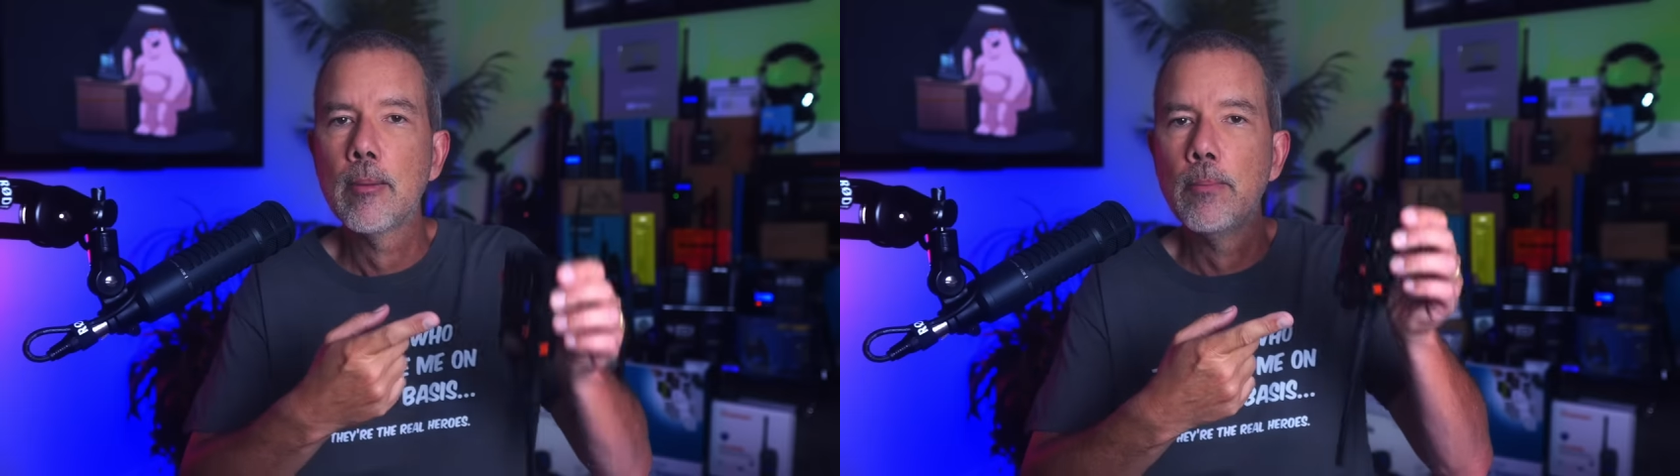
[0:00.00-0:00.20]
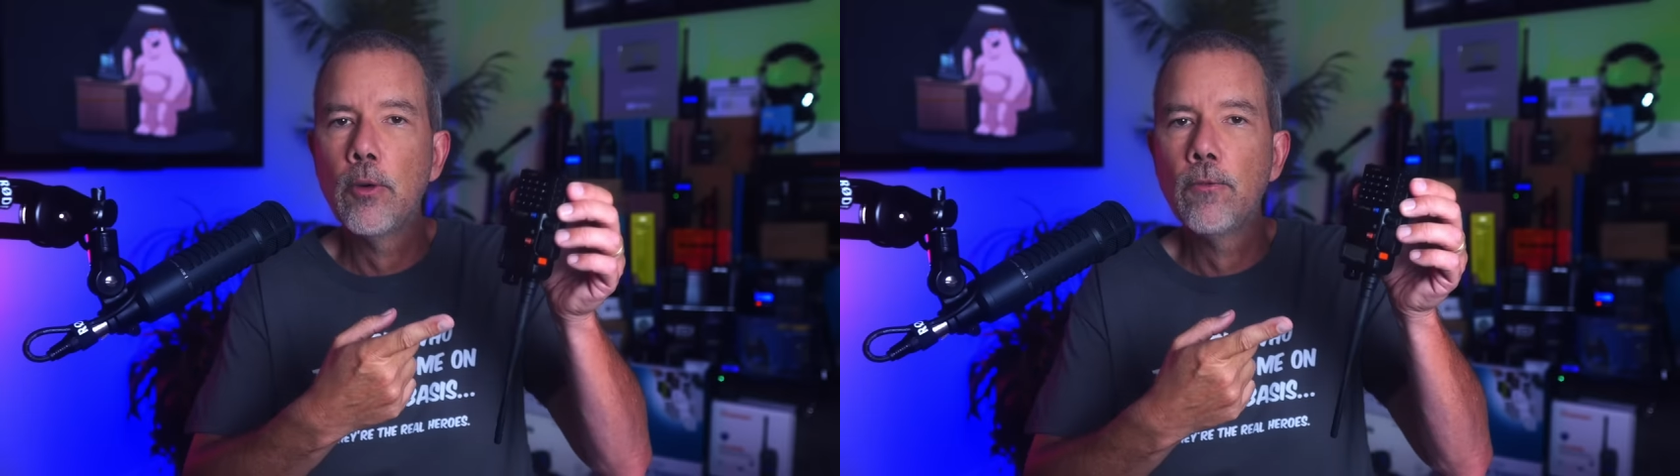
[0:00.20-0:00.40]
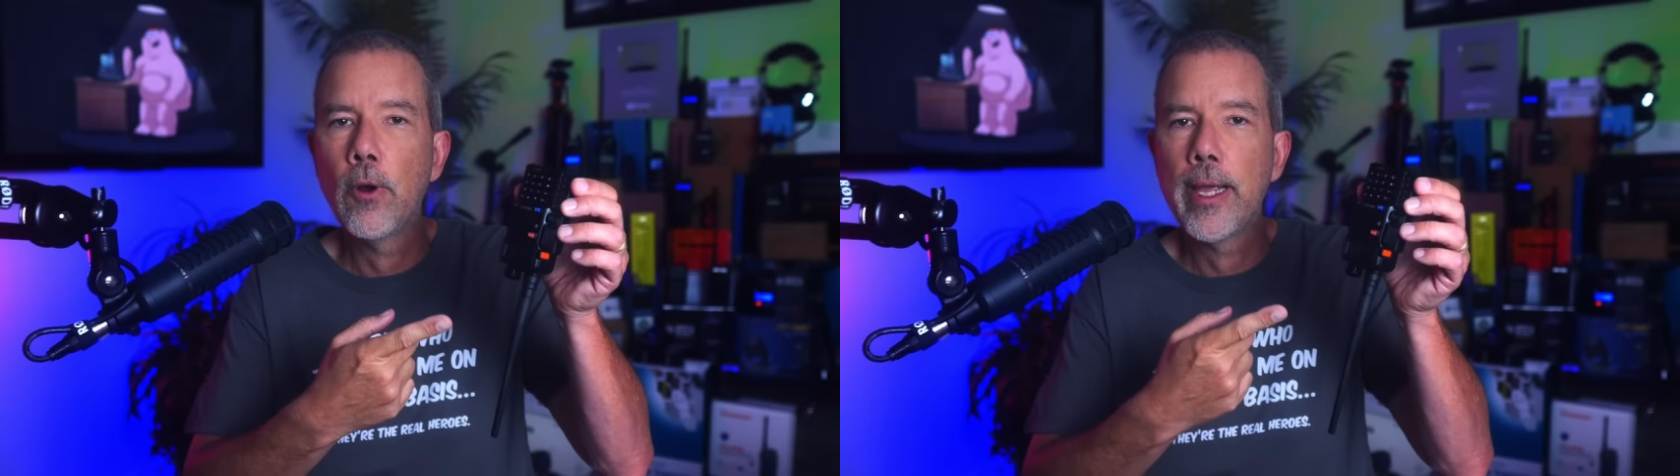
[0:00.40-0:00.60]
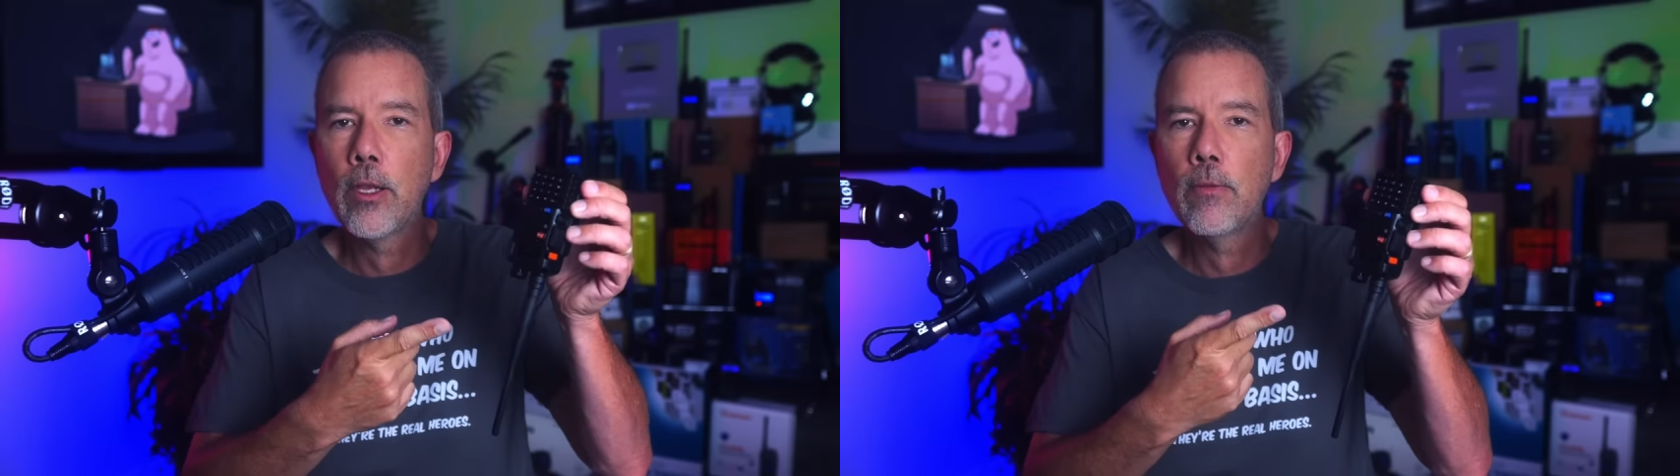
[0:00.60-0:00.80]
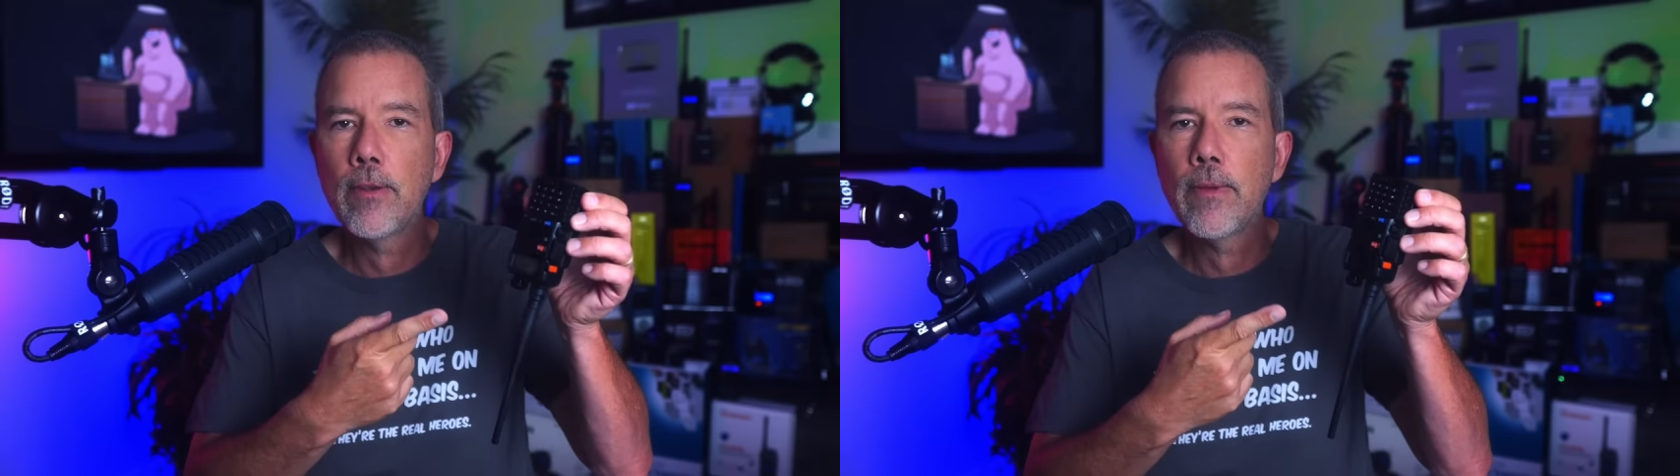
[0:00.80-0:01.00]
Boofwang
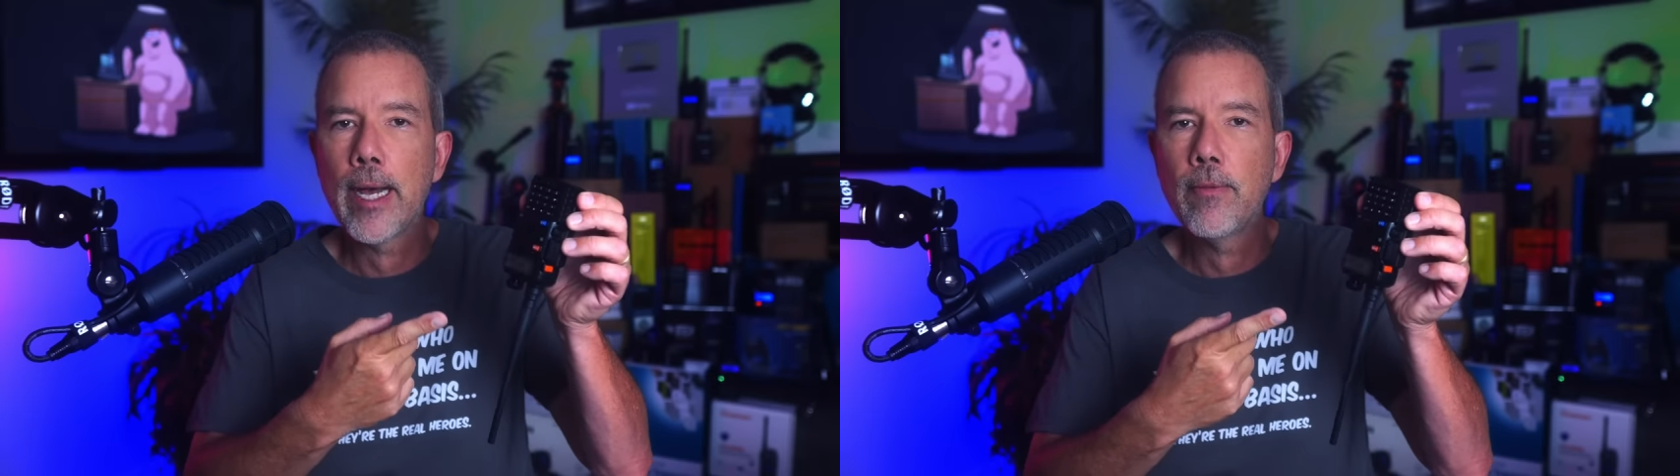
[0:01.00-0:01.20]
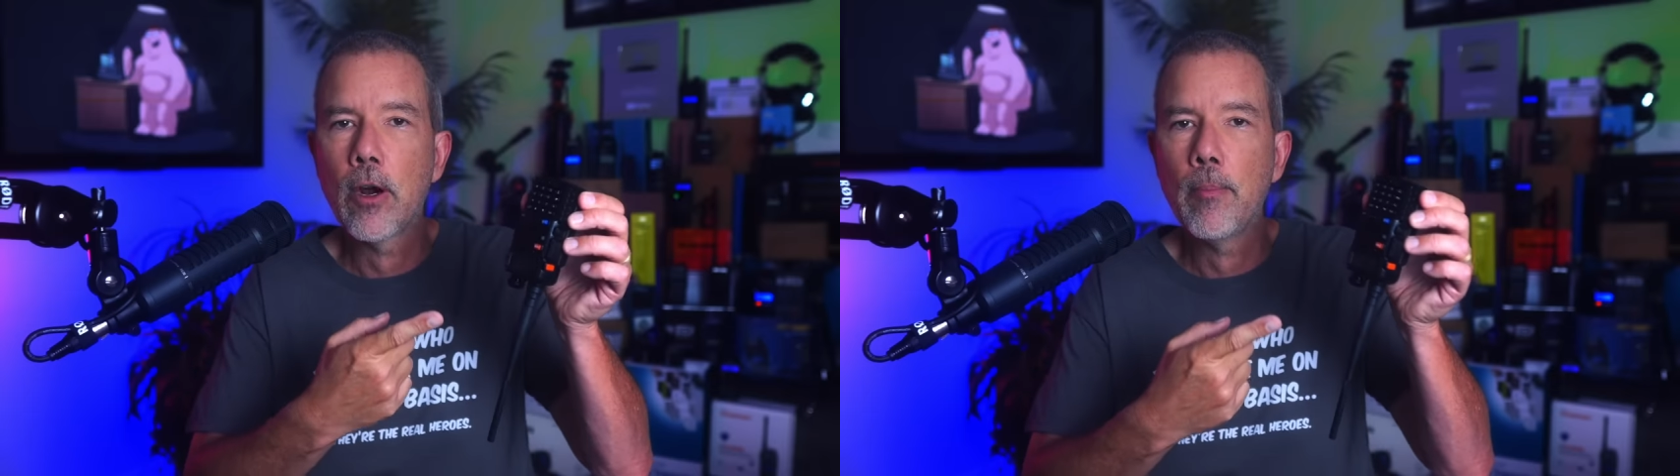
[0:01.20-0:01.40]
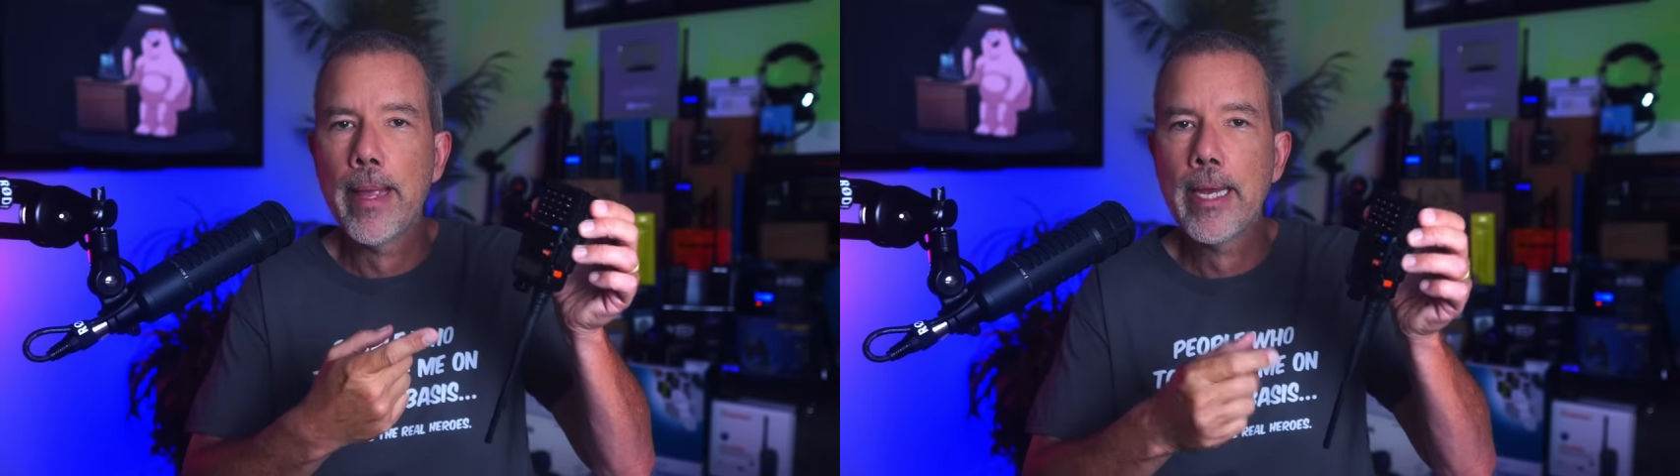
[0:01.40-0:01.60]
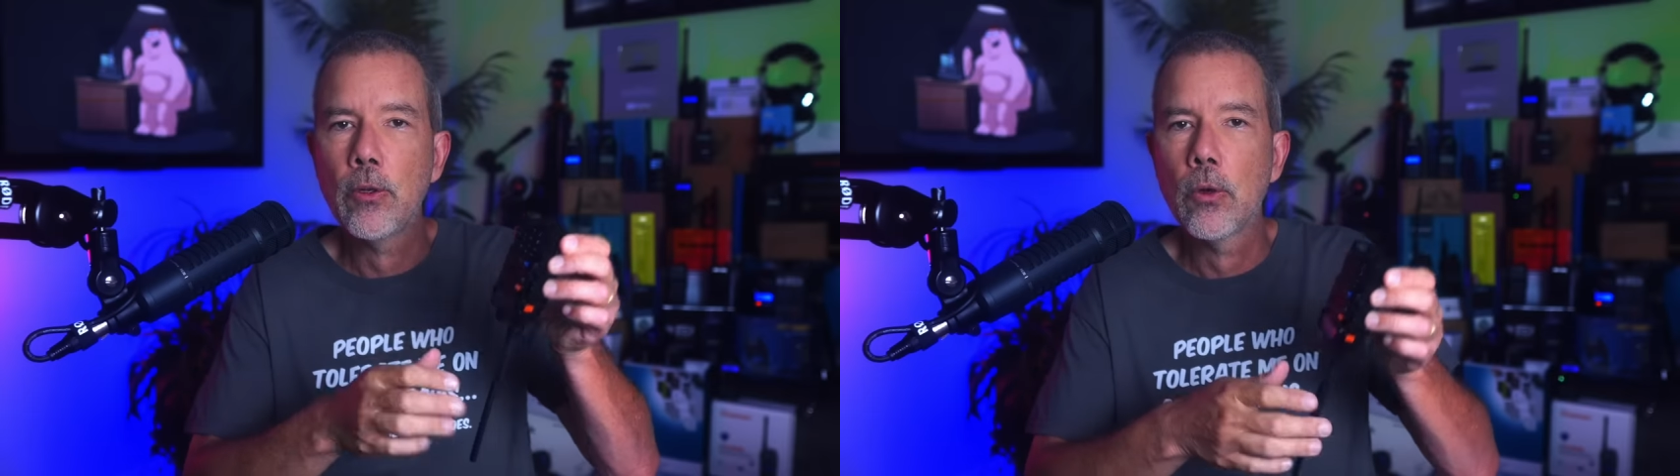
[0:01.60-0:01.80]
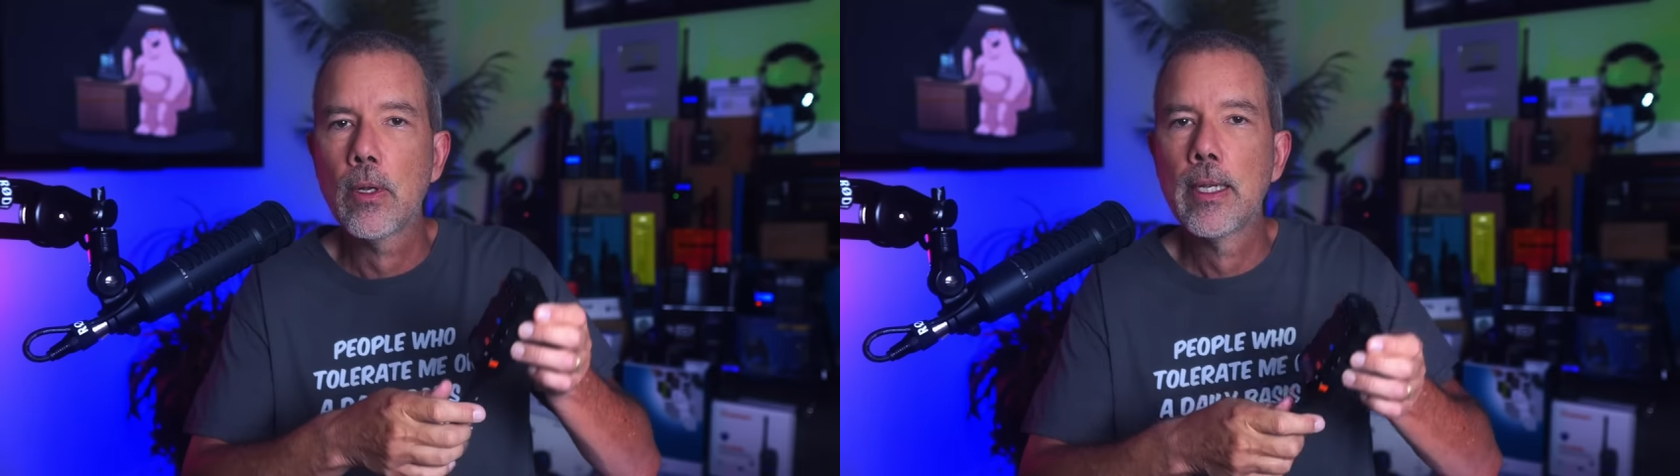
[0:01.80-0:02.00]
UV5R
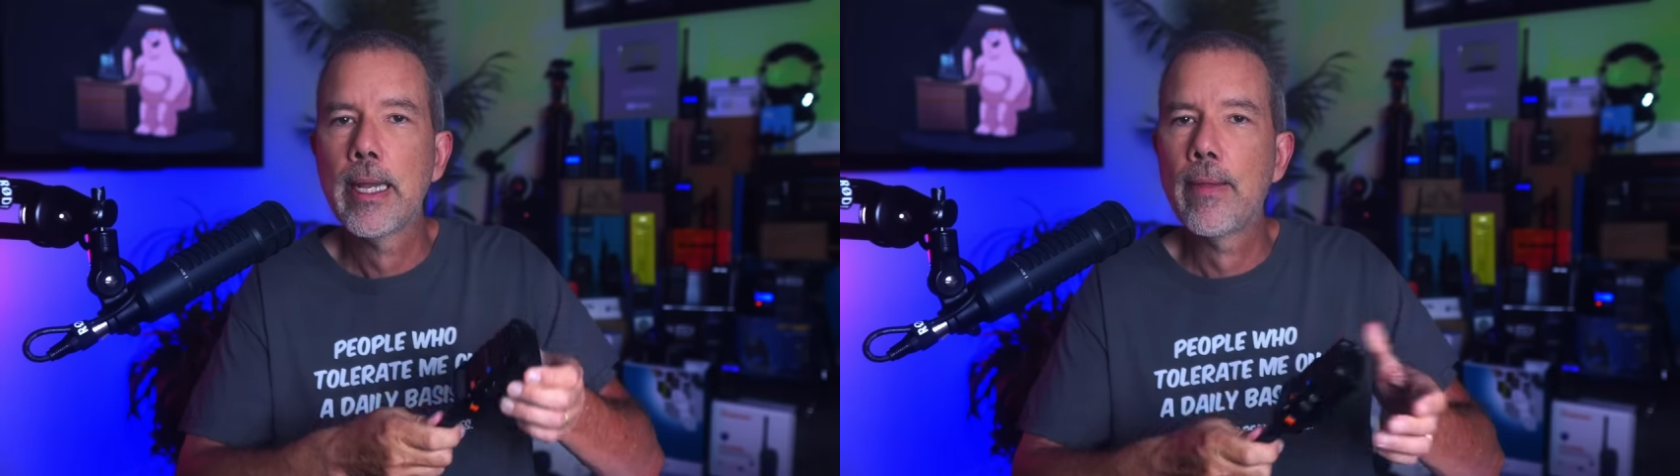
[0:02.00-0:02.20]
manual